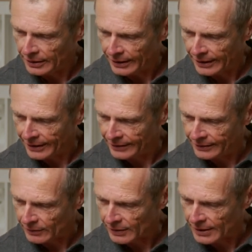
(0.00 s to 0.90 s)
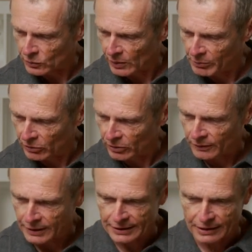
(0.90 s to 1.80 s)
And here's one
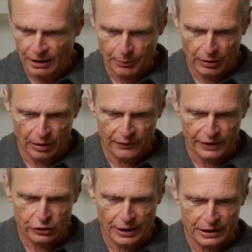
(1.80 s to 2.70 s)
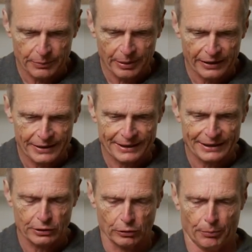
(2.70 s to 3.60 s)
more example of an attractor pattern. This
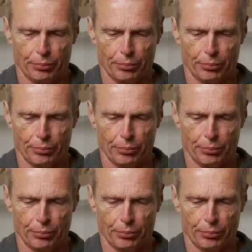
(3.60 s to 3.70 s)
thing's got a